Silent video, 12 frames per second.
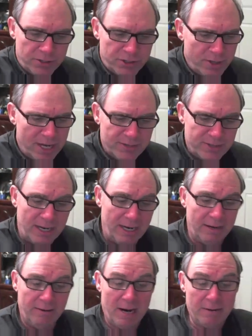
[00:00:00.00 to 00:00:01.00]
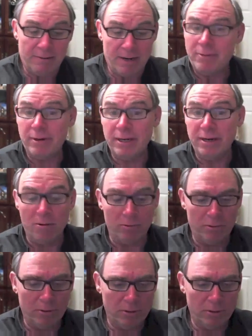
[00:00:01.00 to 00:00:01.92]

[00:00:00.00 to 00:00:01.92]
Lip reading: stress. I really don't.